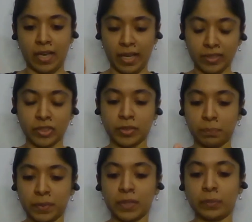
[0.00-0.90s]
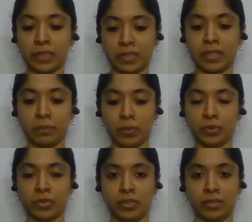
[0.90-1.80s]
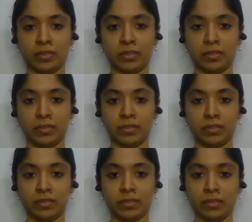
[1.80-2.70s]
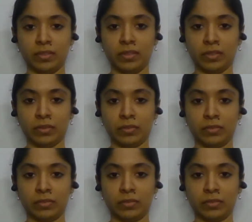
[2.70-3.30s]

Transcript: and just be with the emotion. Yeah.